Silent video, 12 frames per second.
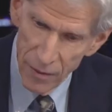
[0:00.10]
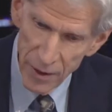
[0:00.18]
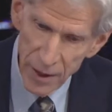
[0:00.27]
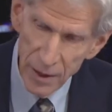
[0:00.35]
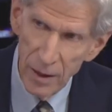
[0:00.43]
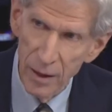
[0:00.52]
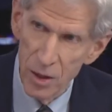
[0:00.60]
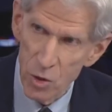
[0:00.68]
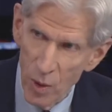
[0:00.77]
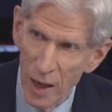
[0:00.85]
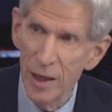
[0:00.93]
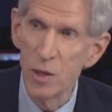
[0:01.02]
the
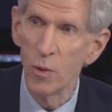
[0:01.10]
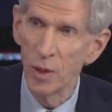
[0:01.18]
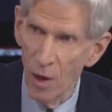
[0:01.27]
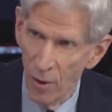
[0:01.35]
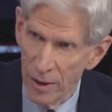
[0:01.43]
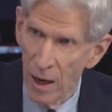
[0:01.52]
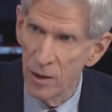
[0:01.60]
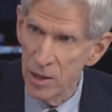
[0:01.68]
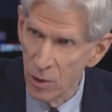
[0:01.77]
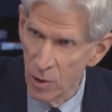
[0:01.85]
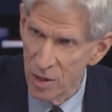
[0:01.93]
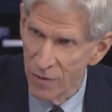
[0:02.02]
Israelis were carrying out
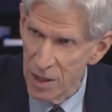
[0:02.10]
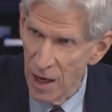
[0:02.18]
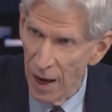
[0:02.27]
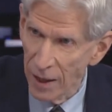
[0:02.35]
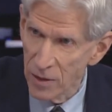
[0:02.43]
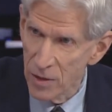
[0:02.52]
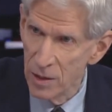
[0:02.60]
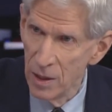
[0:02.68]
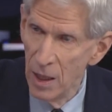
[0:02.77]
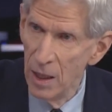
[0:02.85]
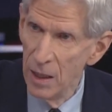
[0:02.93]
a series of attacks